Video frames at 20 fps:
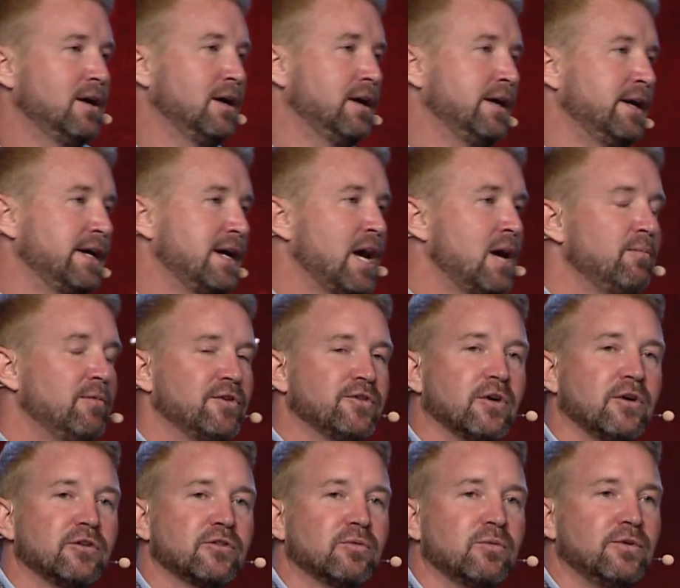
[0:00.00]
And he came to
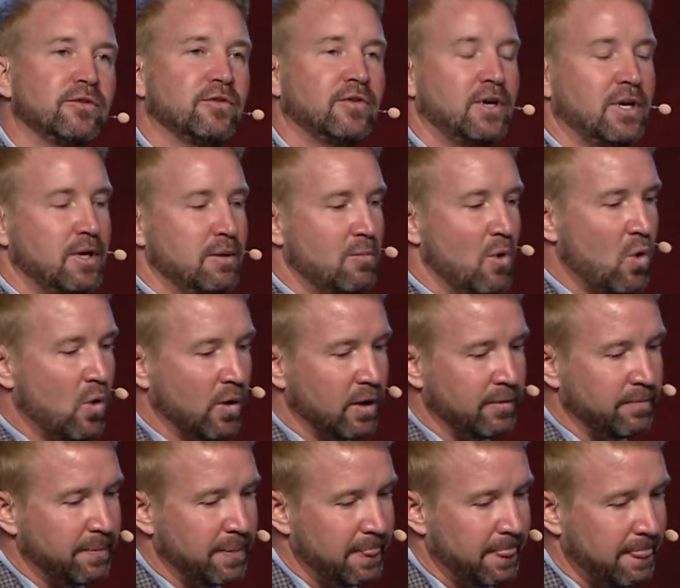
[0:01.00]
church one Sunday morning,
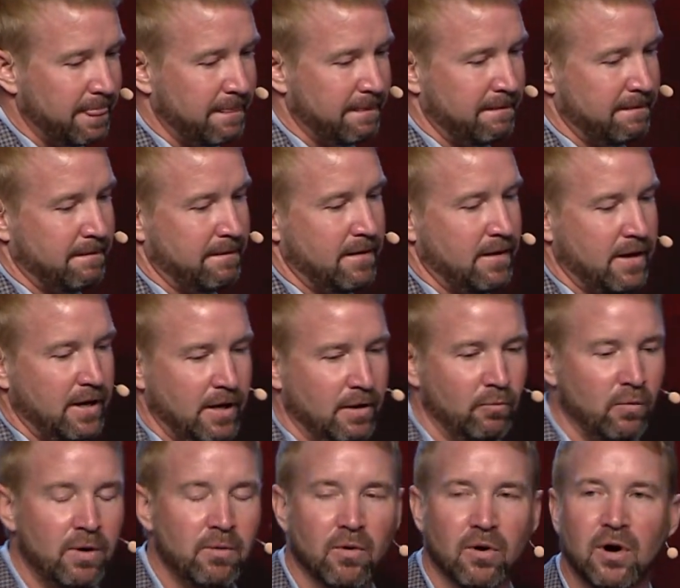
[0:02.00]
and
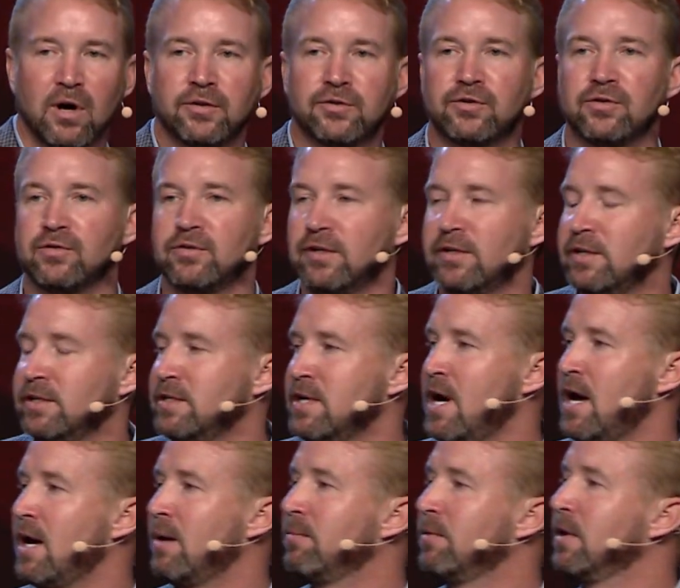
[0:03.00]
we were ushers at the time